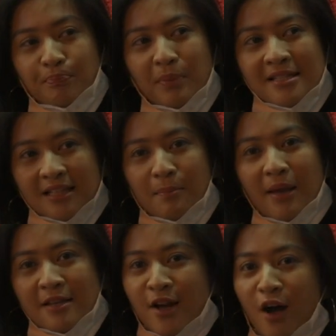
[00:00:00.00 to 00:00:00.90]
basically
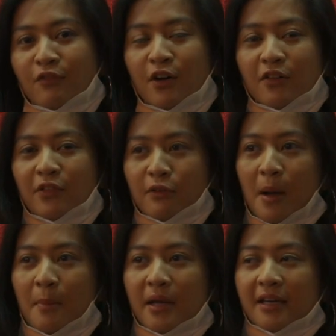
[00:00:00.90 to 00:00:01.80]
based off of the
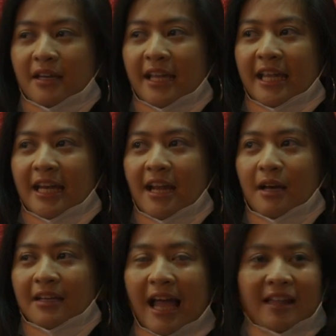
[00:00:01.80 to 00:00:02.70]
ramen in
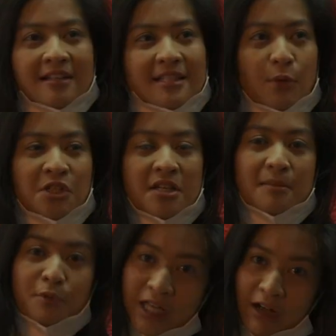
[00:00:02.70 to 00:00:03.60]
Galaxy, which is
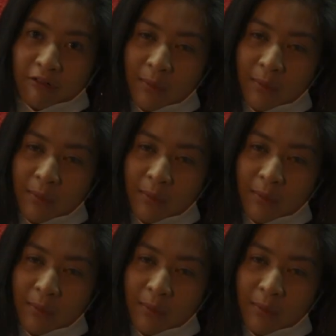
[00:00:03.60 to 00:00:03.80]
the Butao